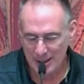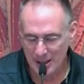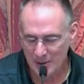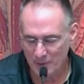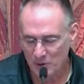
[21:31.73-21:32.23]

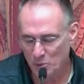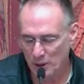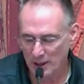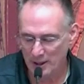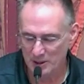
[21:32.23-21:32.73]
If you
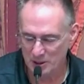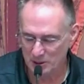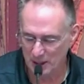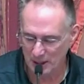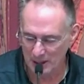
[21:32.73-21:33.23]
wait
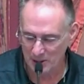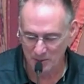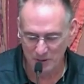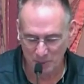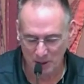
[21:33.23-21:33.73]
until the end
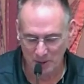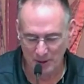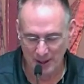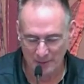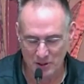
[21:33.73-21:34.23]
of the
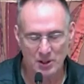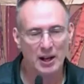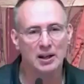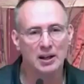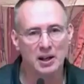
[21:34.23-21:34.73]
month after
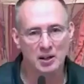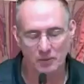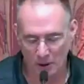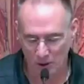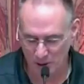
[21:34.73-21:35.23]
taking care
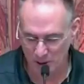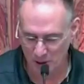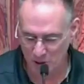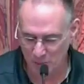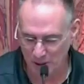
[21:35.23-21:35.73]
of all
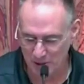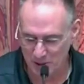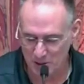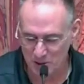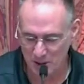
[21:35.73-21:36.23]
your
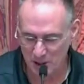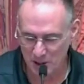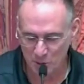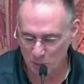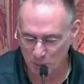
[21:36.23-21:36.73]
expenses,
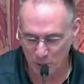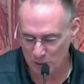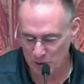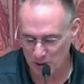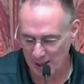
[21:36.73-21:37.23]
you will
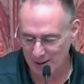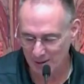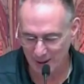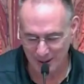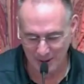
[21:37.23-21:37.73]
most
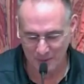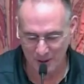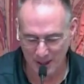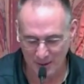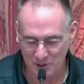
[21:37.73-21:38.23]
likely never
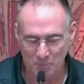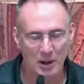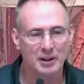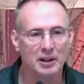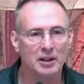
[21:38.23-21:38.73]
have the
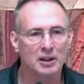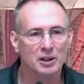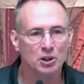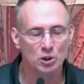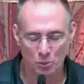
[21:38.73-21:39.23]
money
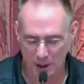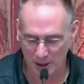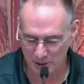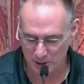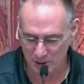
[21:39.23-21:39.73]
you
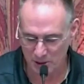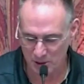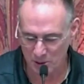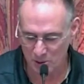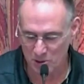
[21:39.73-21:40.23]
want to
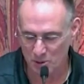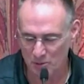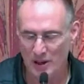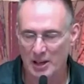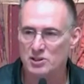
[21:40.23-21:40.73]
use to
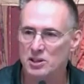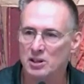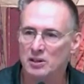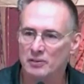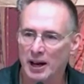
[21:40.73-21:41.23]
invest
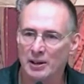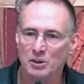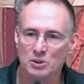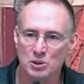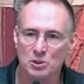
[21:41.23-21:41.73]
in the
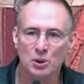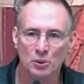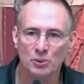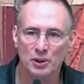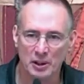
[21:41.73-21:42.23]
values you
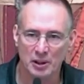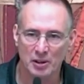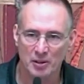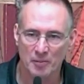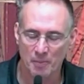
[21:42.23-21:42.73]
hold dear.